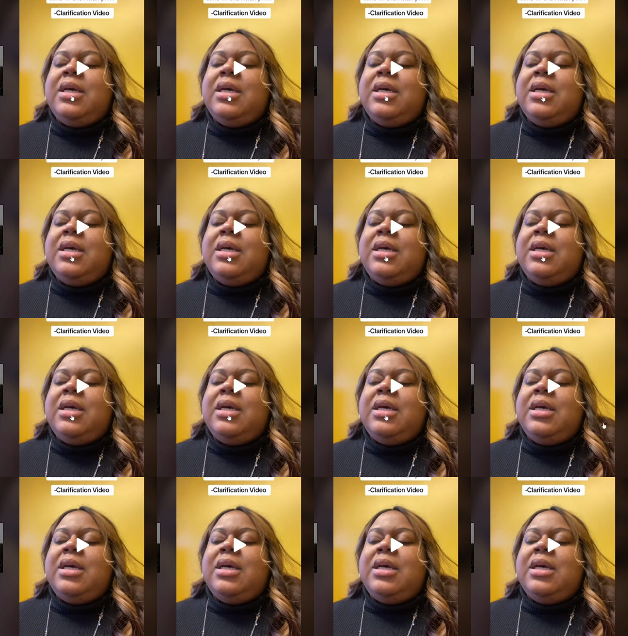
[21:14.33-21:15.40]

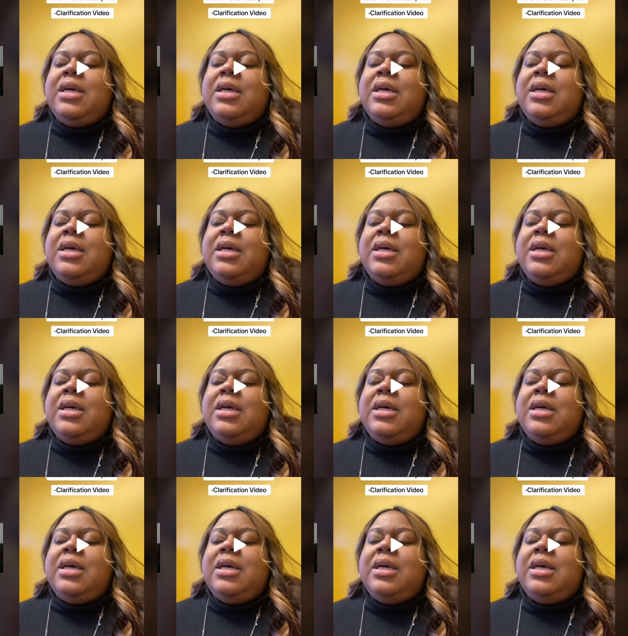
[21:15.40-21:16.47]

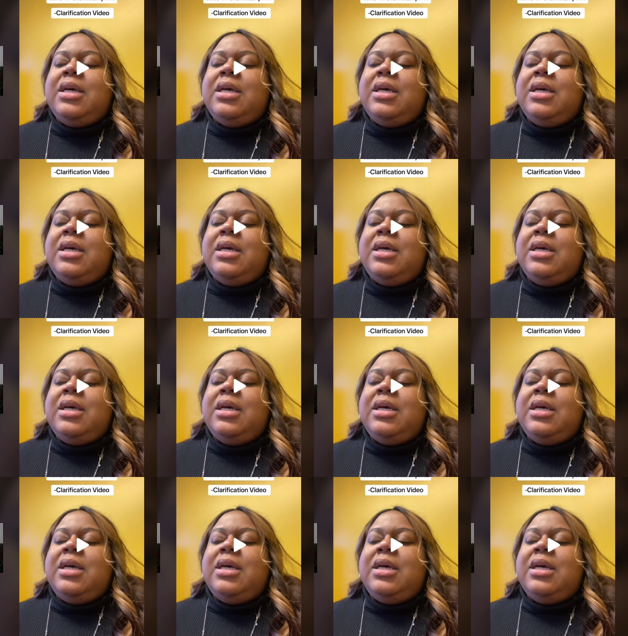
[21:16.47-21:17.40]
(silence)